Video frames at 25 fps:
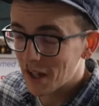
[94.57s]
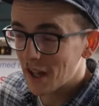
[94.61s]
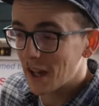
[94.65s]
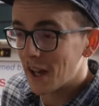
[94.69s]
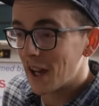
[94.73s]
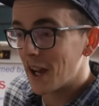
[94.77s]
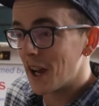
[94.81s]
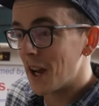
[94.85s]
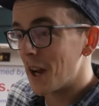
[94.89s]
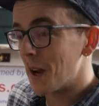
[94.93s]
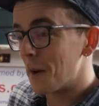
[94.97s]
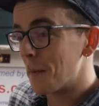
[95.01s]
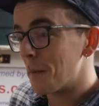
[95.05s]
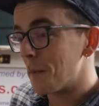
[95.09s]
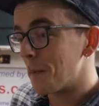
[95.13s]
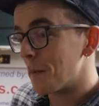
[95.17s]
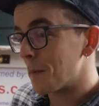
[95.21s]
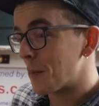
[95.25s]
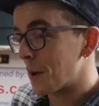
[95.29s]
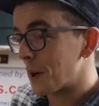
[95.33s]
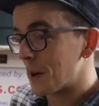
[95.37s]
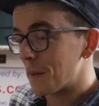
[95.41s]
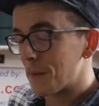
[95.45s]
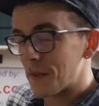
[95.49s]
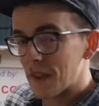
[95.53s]

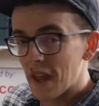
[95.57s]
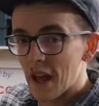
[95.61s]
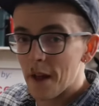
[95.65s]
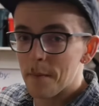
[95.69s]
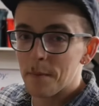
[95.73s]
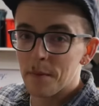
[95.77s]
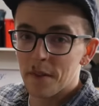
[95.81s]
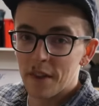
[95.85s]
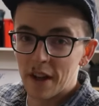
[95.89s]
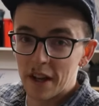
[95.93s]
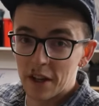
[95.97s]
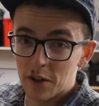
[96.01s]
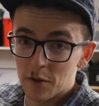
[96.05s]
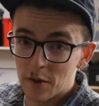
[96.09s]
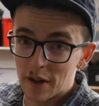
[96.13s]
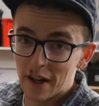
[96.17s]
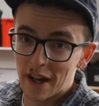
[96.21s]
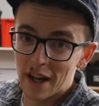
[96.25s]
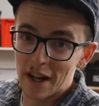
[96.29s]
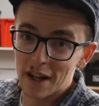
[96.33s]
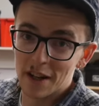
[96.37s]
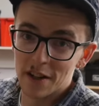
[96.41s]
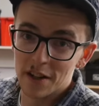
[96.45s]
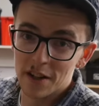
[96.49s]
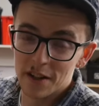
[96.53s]
But yeah, thank you
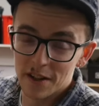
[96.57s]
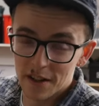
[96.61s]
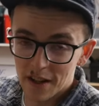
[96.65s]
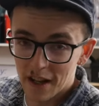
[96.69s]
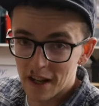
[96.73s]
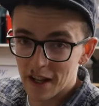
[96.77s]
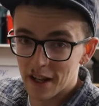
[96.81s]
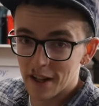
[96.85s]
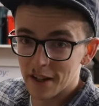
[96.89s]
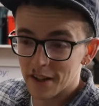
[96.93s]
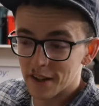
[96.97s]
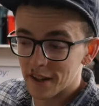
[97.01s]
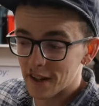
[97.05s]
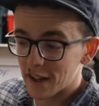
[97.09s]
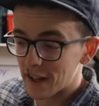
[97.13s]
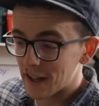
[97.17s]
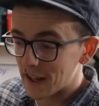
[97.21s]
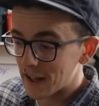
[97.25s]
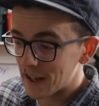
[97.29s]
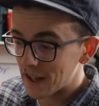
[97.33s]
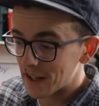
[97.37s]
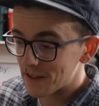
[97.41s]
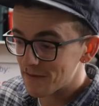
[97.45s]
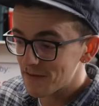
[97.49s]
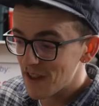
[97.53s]
again, and
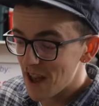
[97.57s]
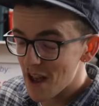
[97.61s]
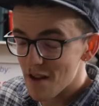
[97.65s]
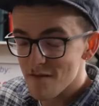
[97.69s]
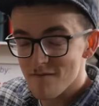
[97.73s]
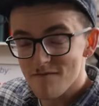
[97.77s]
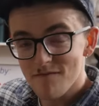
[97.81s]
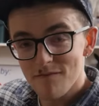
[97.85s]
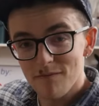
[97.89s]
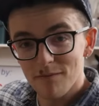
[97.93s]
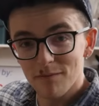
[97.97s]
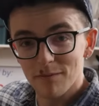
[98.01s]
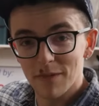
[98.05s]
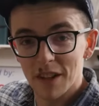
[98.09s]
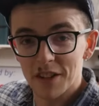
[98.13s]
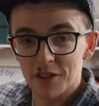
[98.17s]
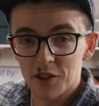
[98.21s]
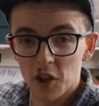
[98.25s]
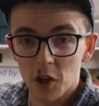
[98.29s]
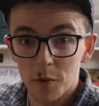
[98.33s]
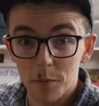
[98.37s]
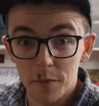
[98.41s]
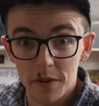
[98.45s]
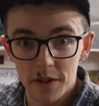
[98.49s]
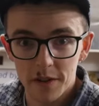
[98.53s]
yeah, let's go
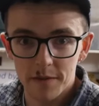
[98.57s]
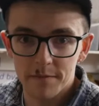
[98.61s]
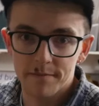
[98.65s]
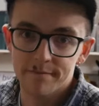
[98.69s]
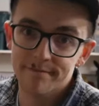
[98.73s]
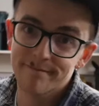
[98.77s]
on with it.